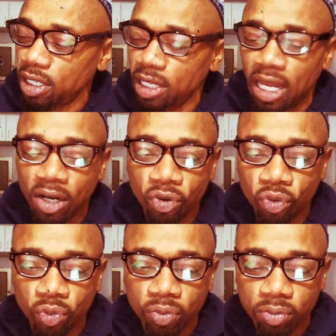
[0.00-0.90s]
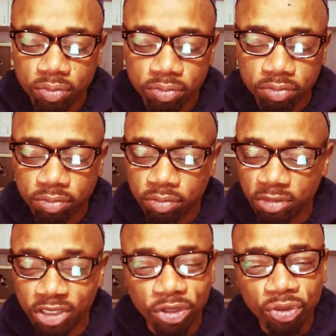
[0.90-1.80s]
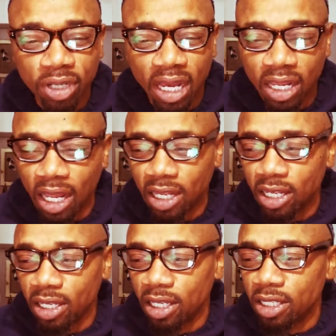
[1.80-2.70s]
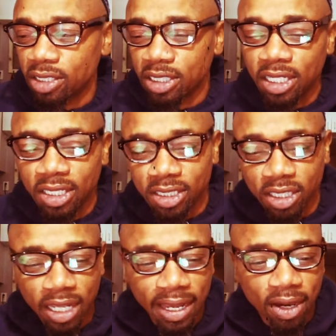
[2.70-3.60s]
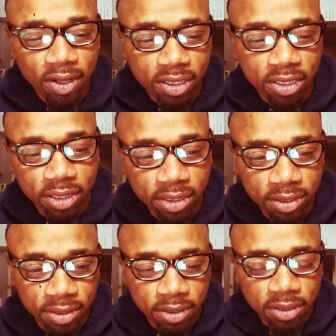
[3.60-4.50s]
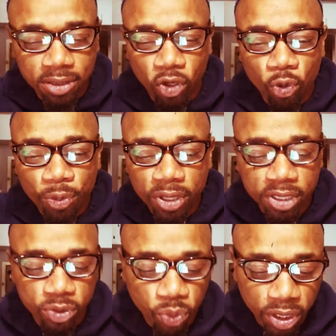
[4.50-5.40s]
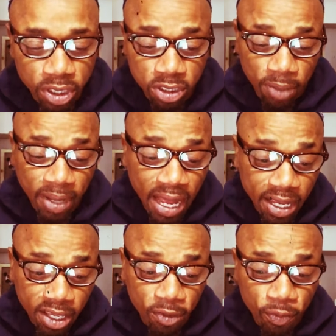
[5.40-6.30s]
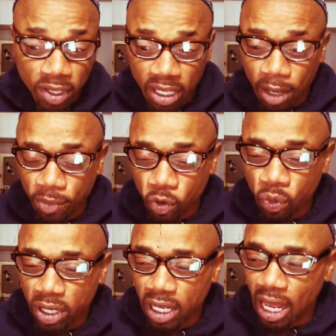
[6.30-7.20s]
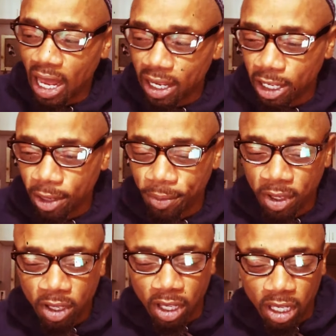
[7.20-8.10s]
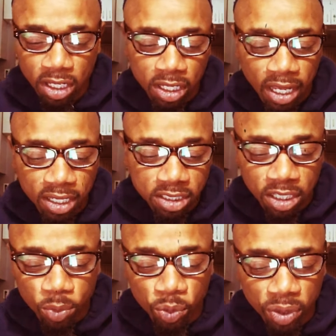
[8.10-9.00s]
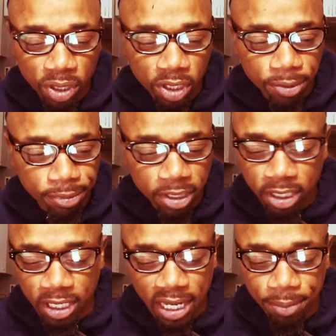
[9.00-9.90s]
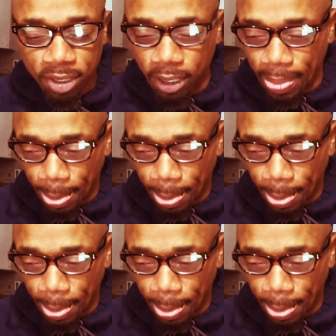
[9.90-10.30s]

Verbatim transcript: And, and I don't do that. He, he, he's allowed to open his wings up. I am me. I'm the way I am. And he got some of me in him, but he not me.